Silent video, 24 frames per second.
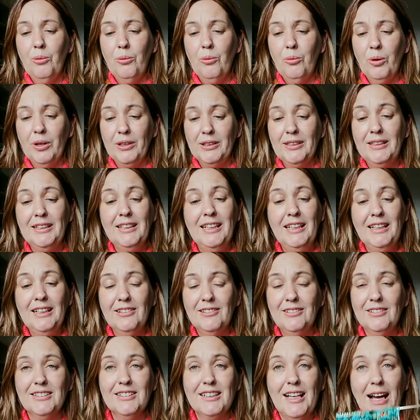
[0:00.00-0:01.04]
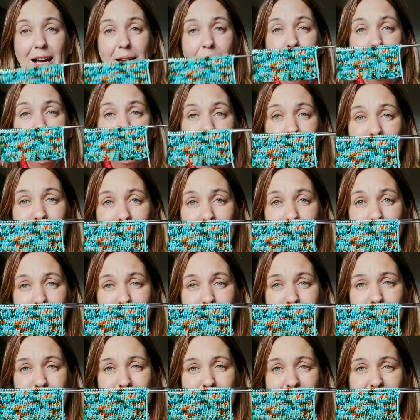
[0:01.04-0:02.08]
what needles I'm using
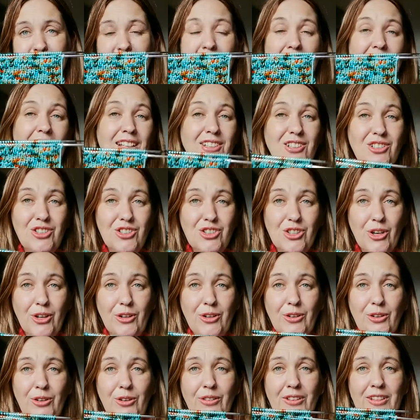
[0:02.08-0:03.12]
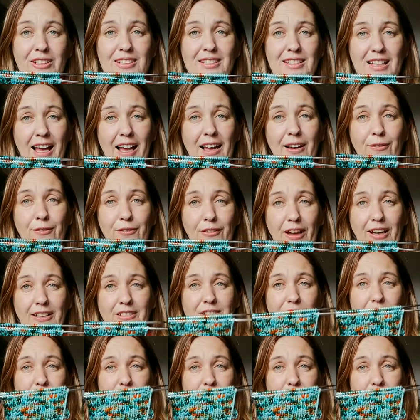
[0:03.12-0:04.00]
and to show you the sad fact